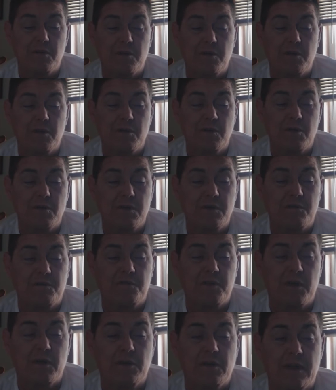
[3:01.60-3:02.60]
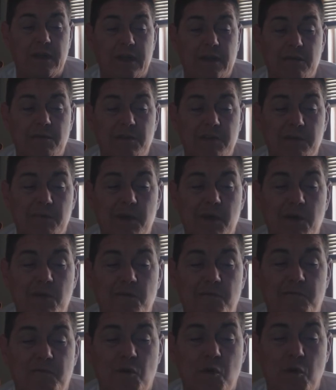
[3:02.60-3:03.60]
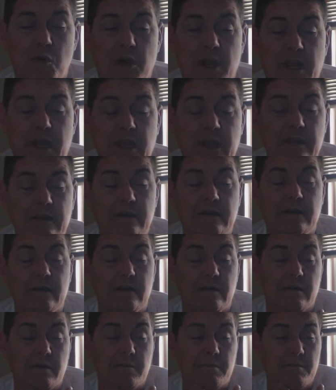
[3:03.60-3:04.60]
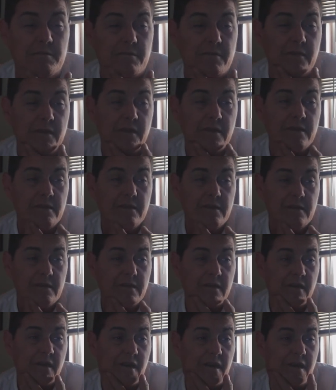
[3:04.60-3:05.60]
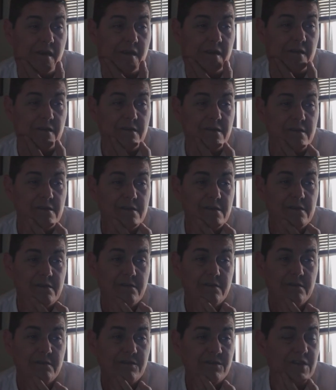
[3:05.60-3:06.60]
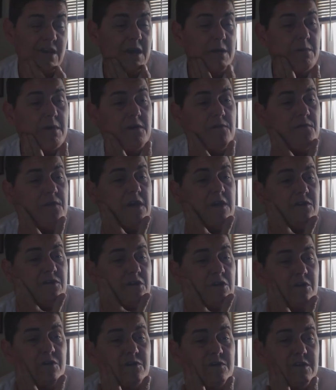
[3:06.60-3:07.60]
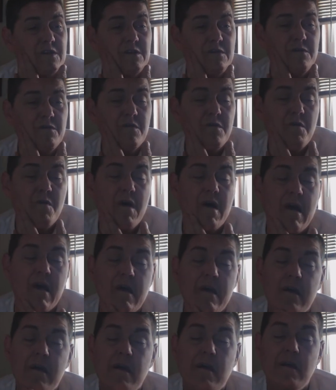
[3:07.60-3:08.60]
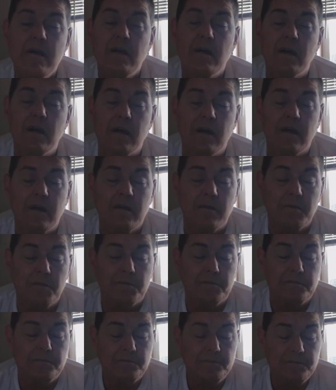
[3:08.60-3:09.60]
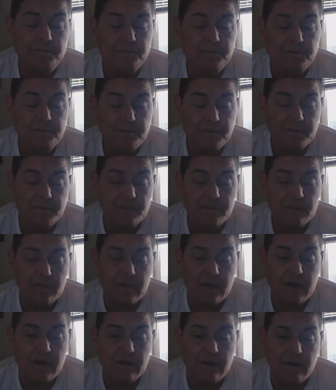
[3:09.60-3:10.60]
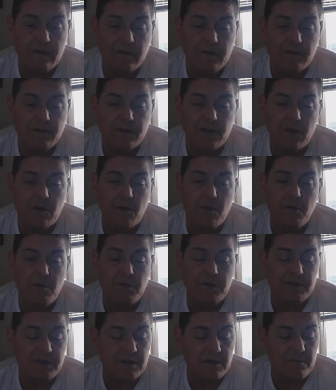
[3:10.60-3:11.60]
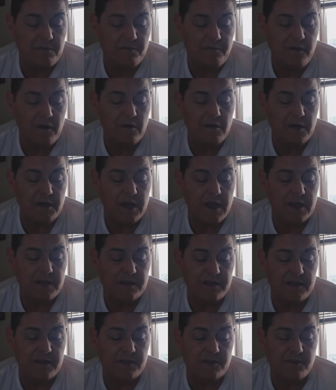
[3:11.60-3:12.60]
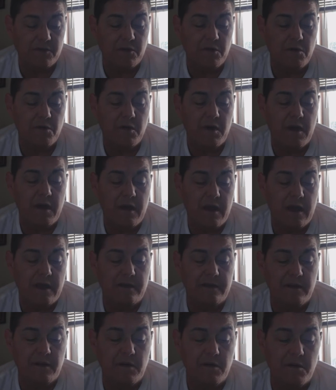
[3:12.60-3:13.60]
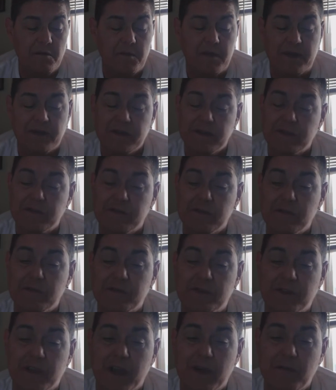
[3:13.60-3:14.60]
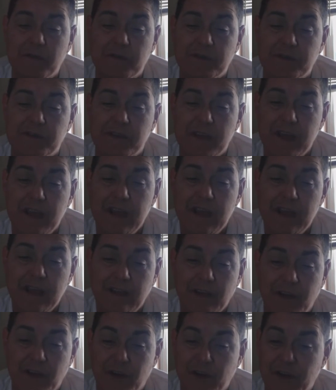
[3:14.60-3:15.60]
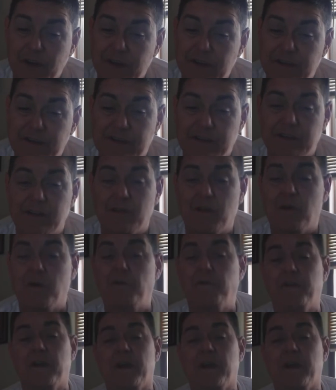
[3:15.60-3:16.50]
you know it felt like it was about 40. Um, and uh, side of my face hurts. I don't know why. Um, so it was a fairly nice Easter. I had dinner at my sister's. That was good. See the whole